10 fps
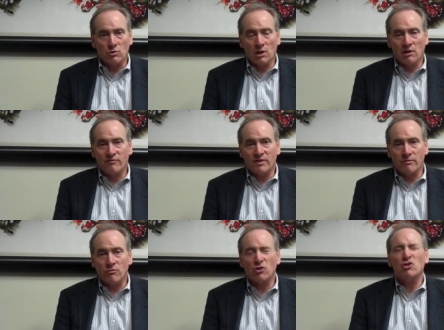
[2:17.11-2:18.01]
yellow
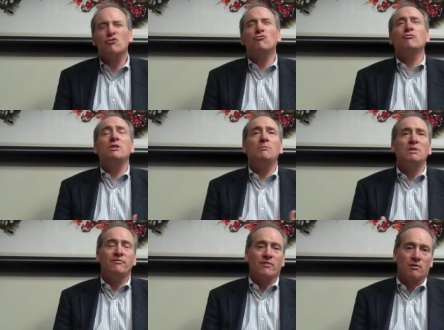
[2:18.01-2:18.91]
fever
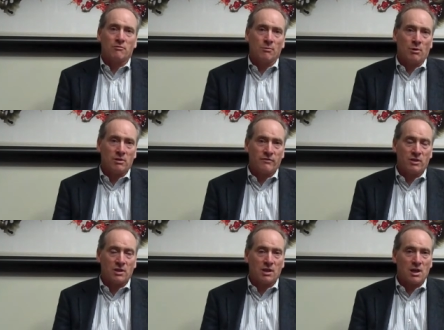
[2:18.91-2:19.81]
extremely vulnerable if
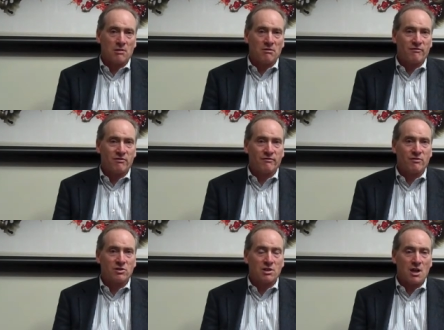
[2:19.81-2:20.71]
they encounter it for the
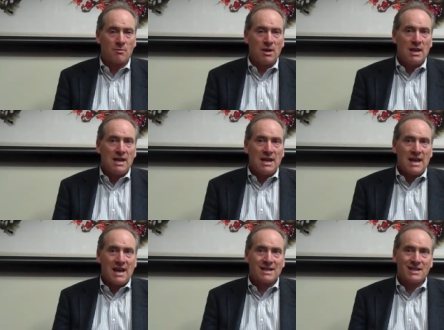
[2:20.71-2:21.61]
first time
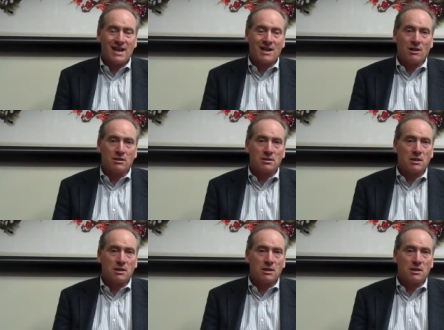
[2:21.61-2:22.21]
as adults.